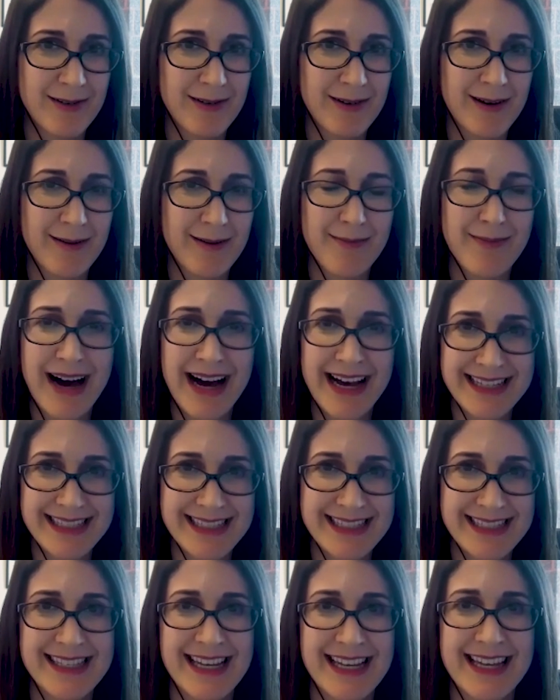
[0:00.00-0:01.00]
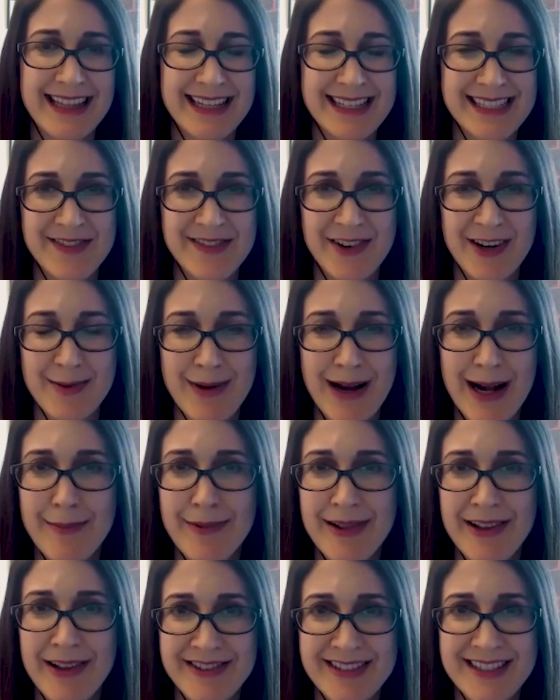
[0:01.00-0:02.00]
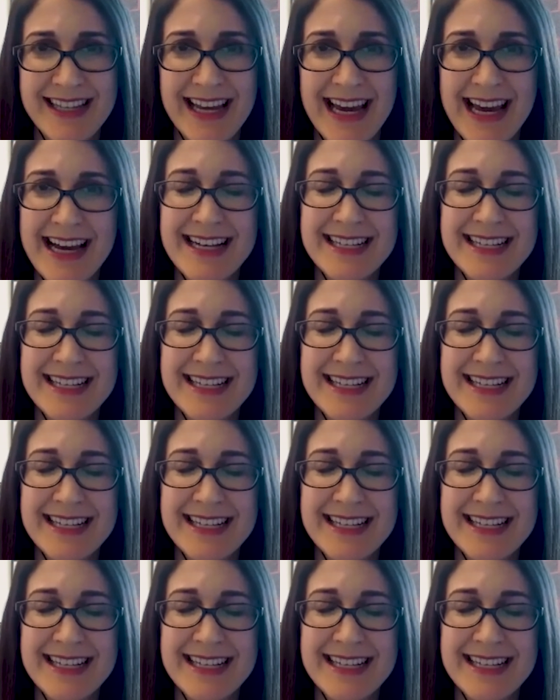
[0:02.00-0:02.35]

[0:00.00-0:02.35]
uh, mindset that's very popular today